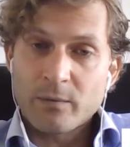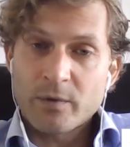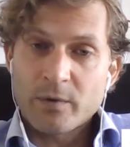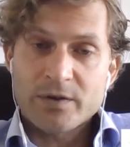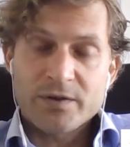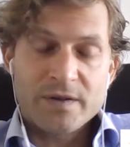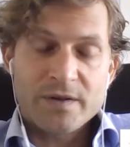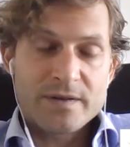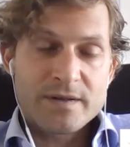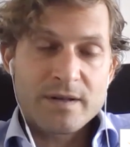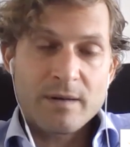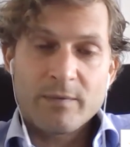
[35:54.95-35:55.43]

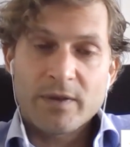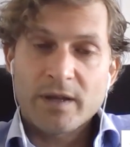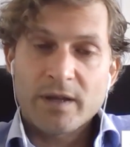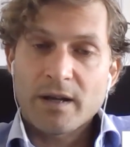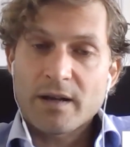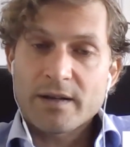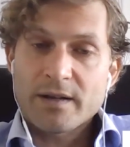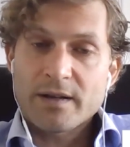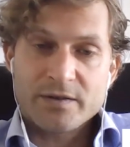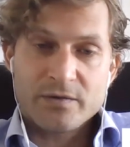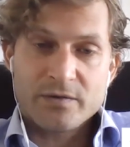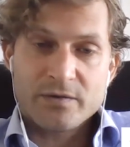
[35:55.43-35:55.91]
which is something
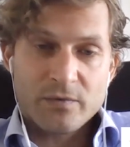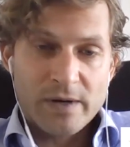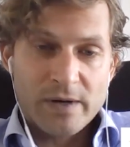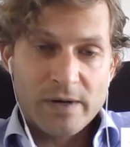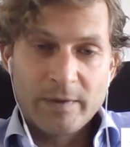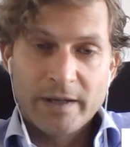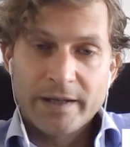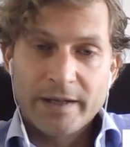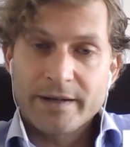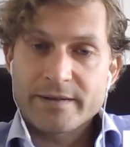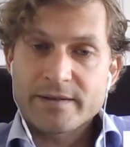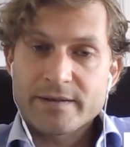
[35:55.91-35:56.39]

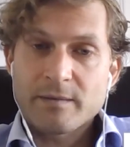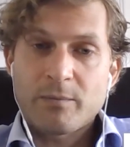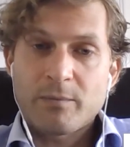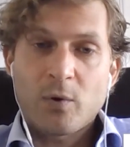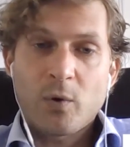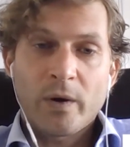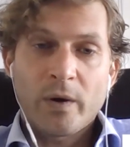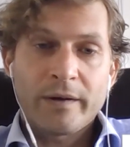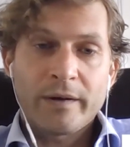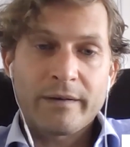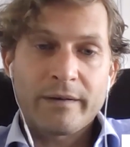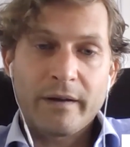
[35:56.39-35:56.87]
extremely
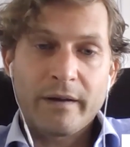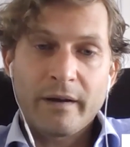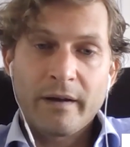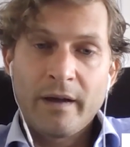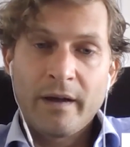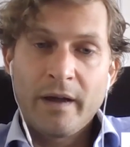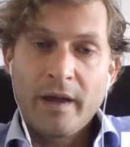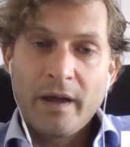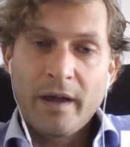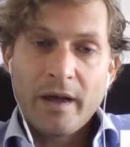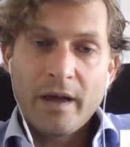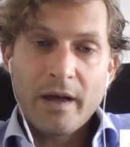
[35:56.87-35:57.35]

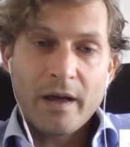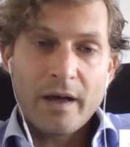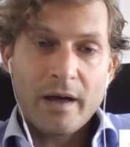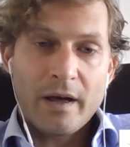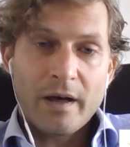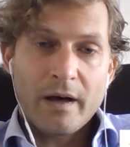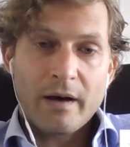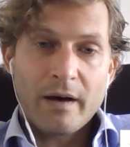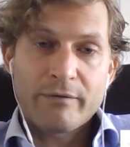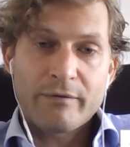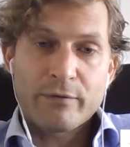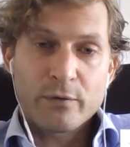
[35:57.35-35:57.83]
disappointing
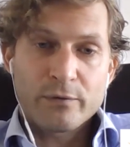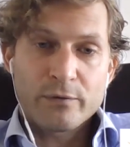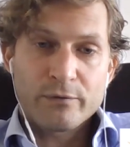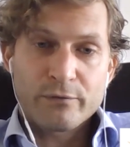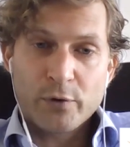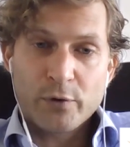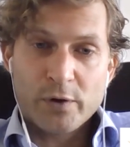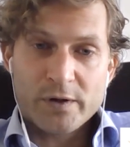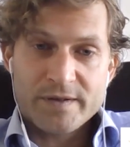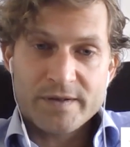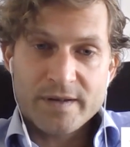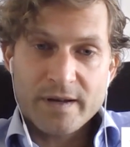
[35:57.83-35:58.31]

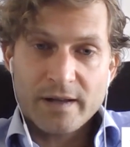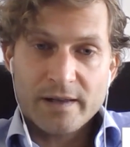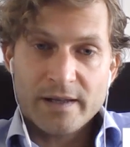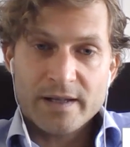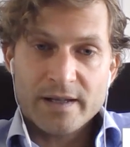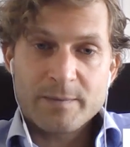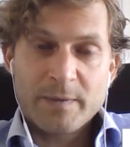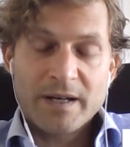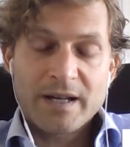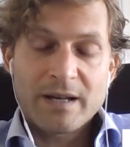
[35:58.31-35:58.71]
for sellers.